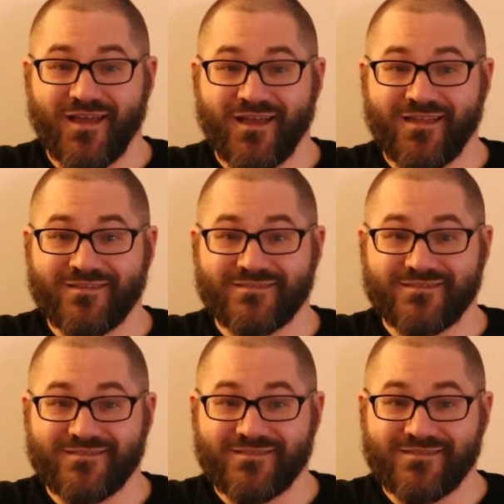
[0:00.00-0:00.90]

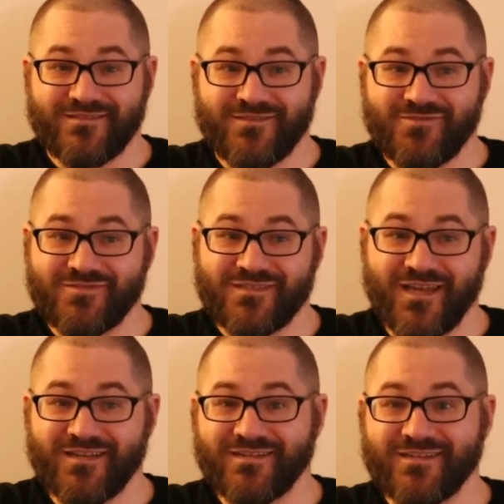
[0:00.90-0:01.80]
and you
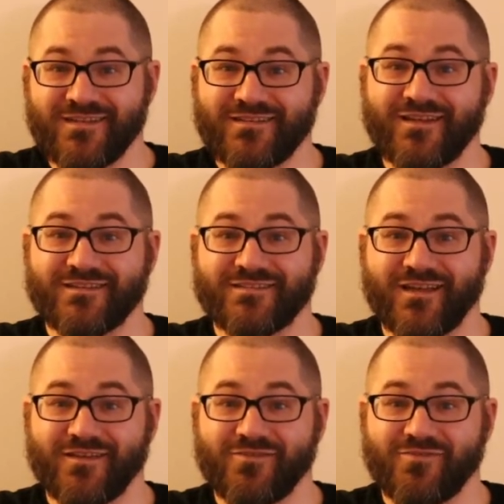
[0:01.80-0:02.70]
tended to get like
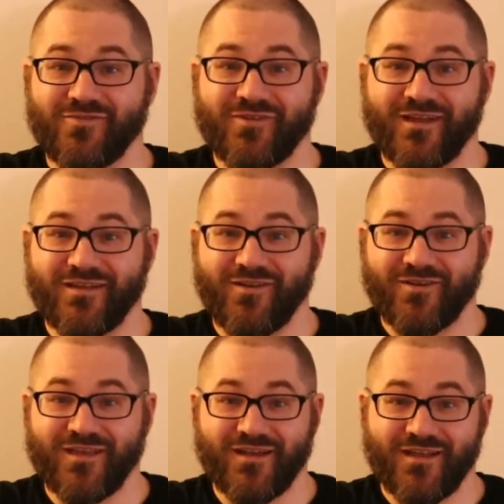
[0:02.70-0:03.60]
second and third hand
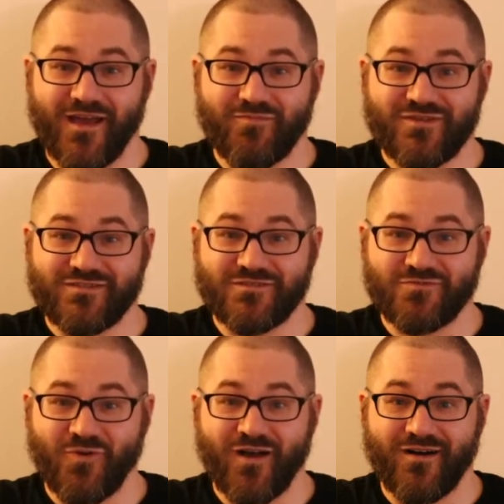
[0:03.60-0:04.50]
arcade cabinets
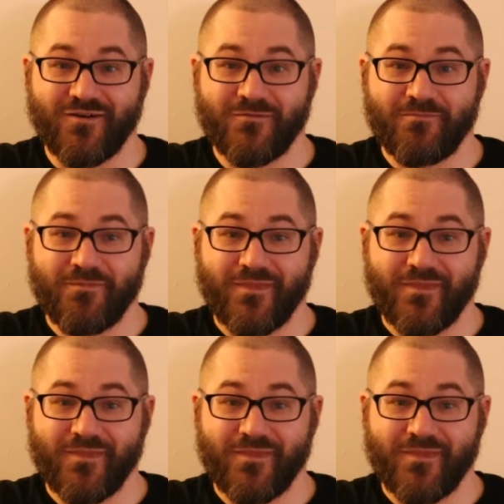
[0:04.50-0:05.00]
as well.